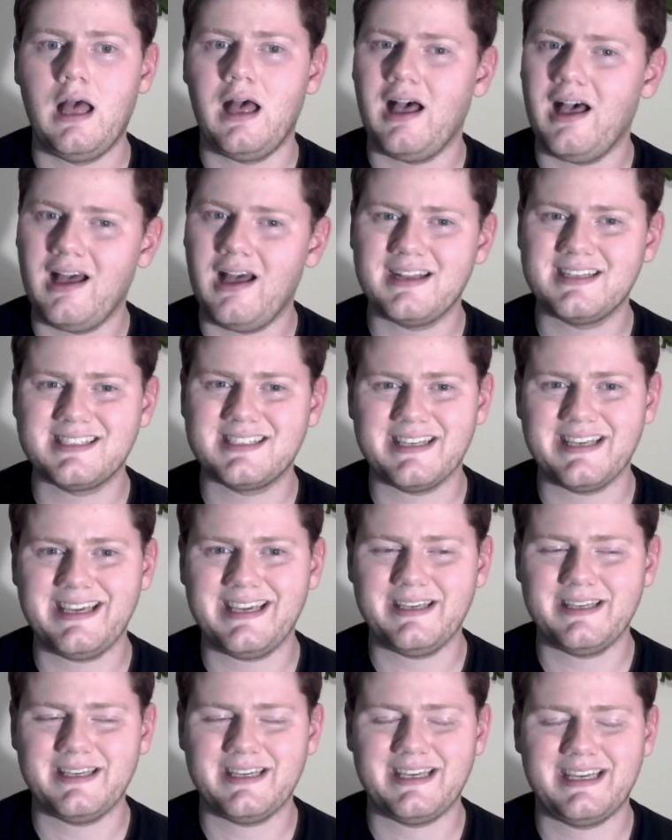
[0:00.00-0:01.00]

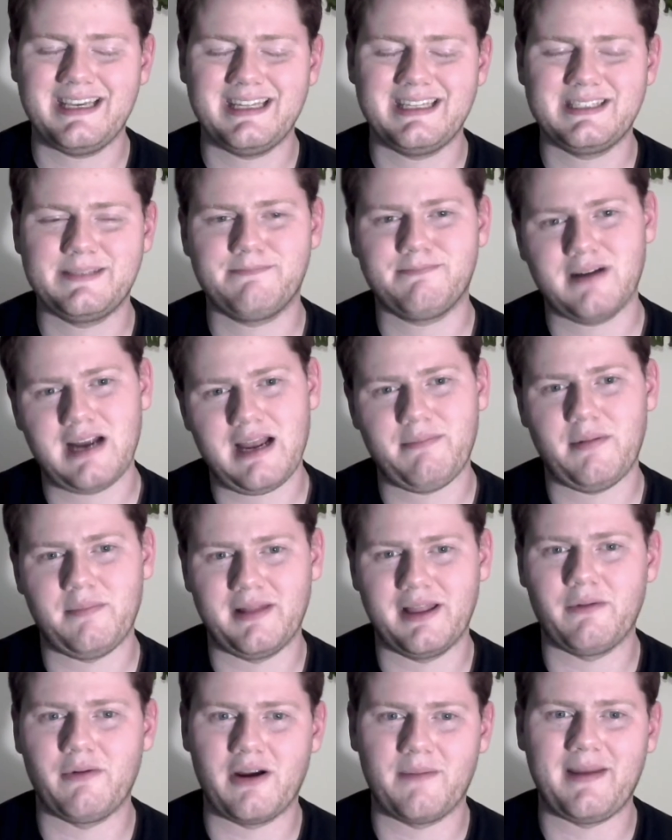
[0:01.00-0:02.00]
Honestly, it's
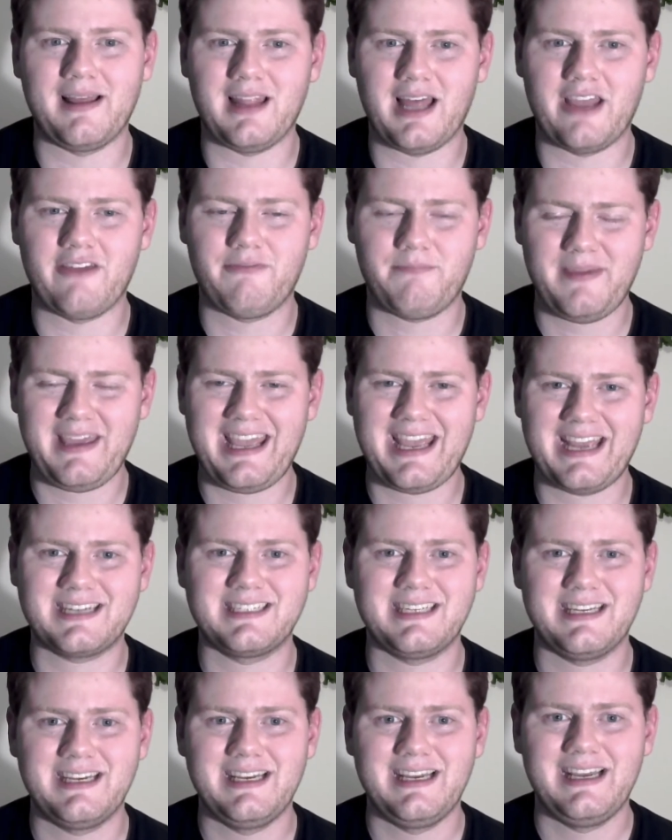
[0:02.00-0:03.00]
probably where my life peaked.
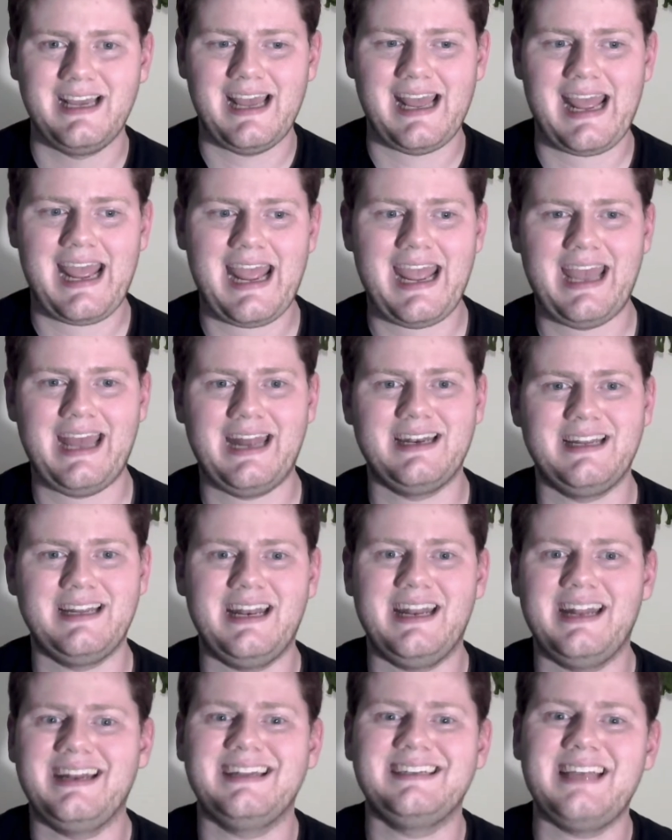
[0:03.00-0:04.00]
And in
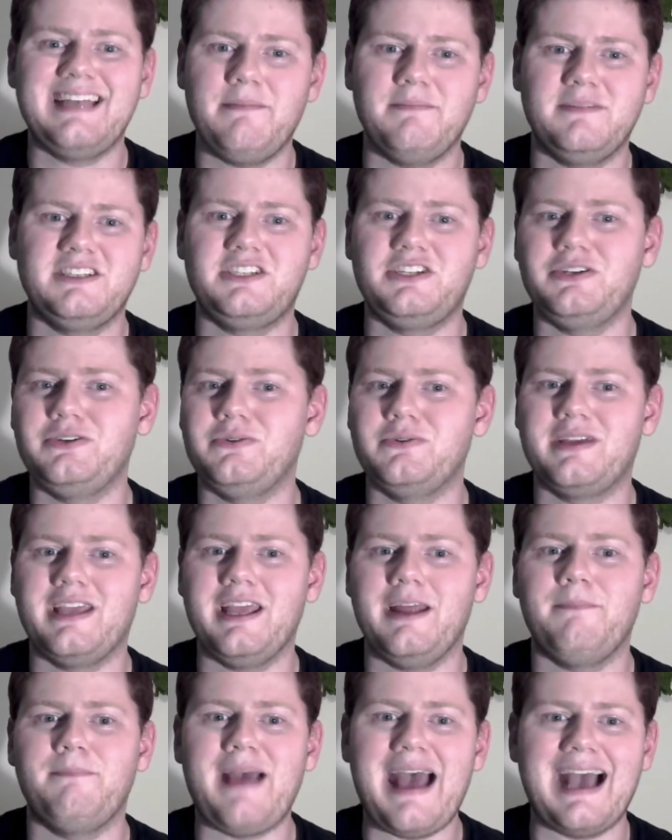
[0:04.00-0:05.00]
an attempt to
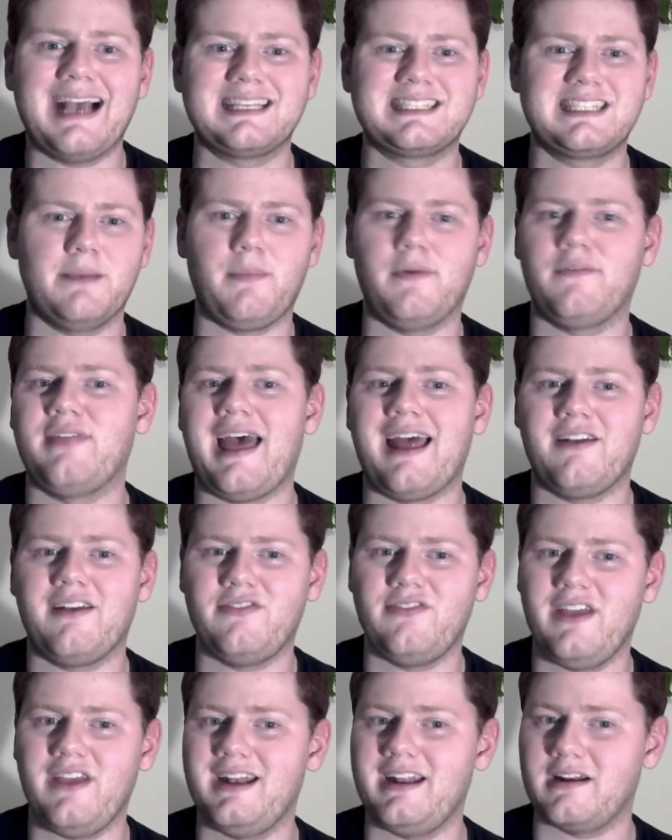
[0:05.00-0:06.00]
get back some of that
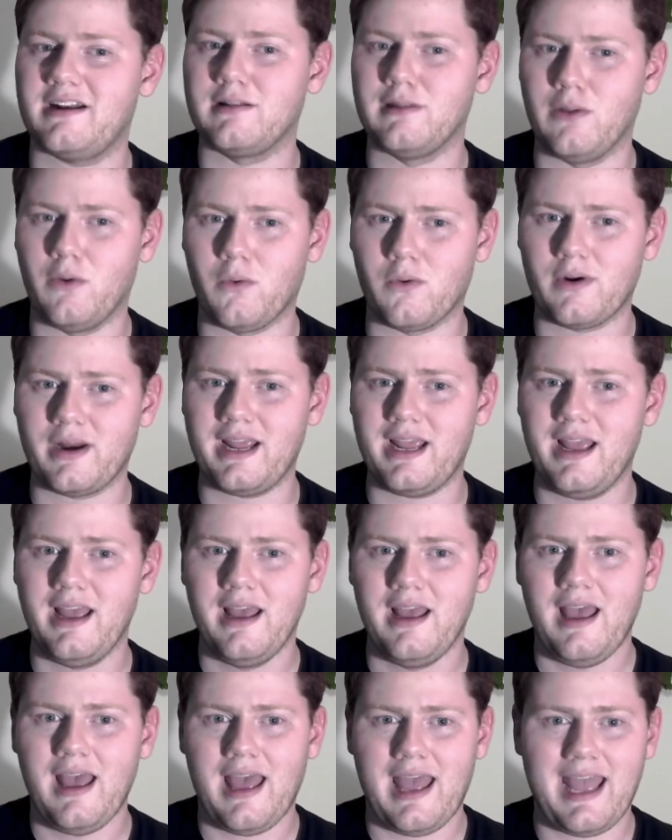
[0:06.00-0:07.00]
faded glory,
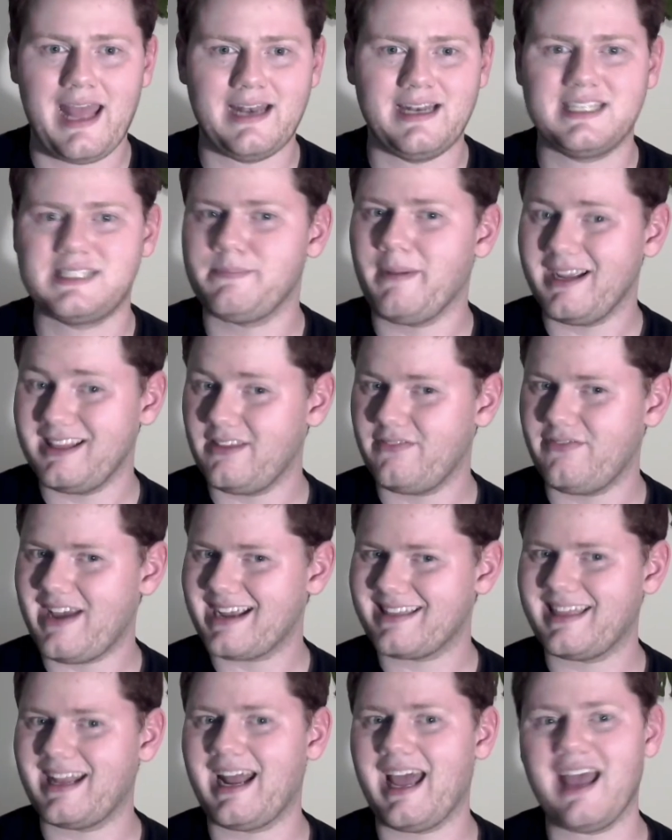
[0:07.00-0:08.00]
and despite the
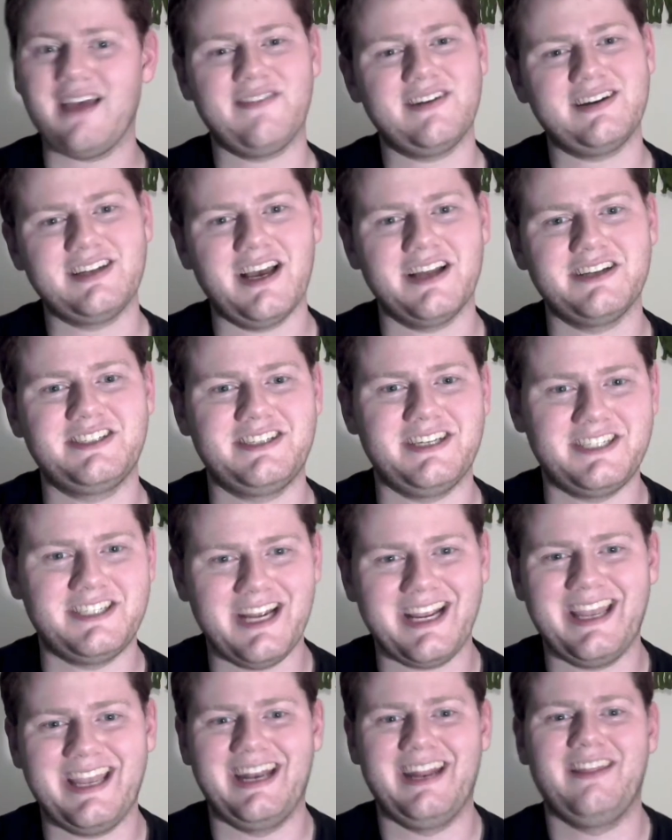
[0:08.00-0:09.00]
fact that I haven't touched a
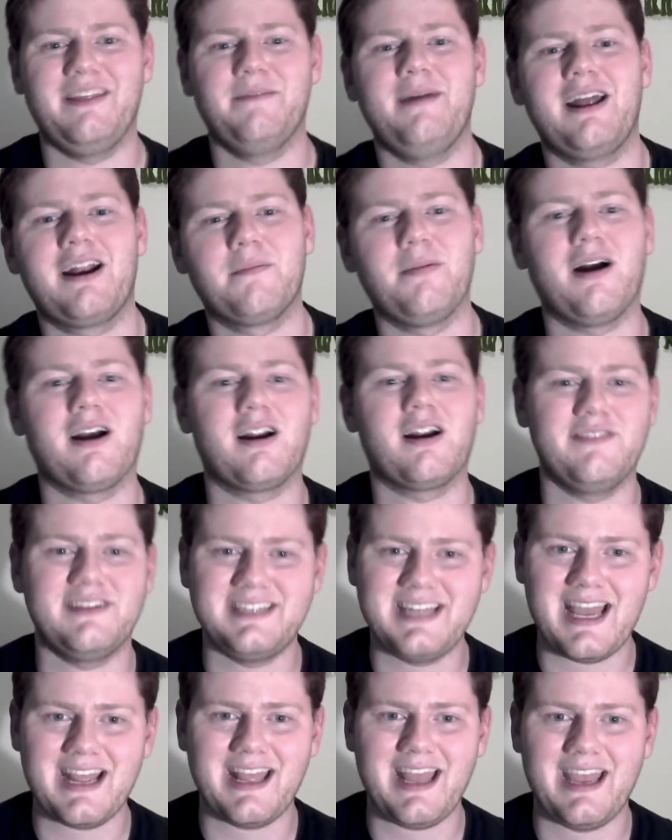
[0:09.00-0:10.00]
chicken in the better part of a
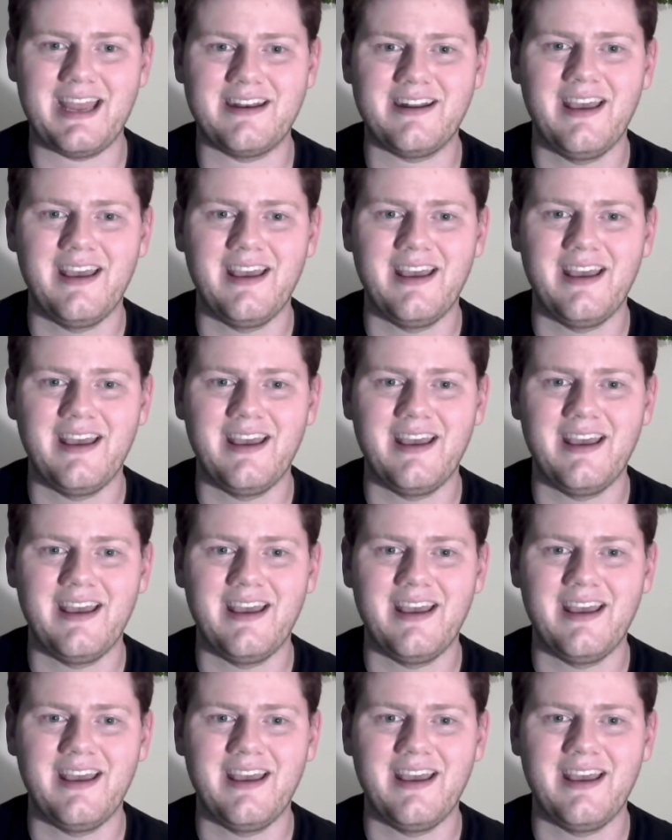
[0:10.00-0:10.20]
decade,